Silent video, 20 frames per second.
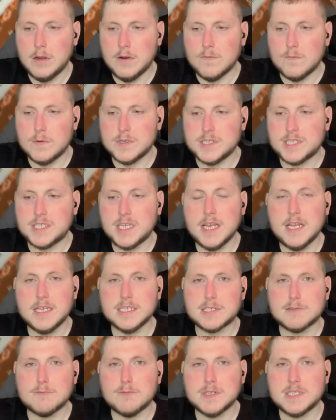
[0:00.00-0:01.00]

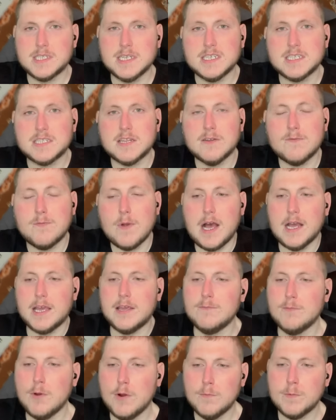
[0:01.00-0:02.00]
resist the rocky
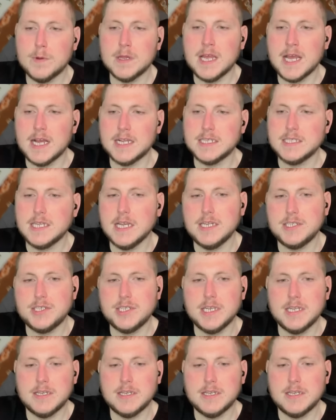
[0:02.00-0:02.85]
road relaxation.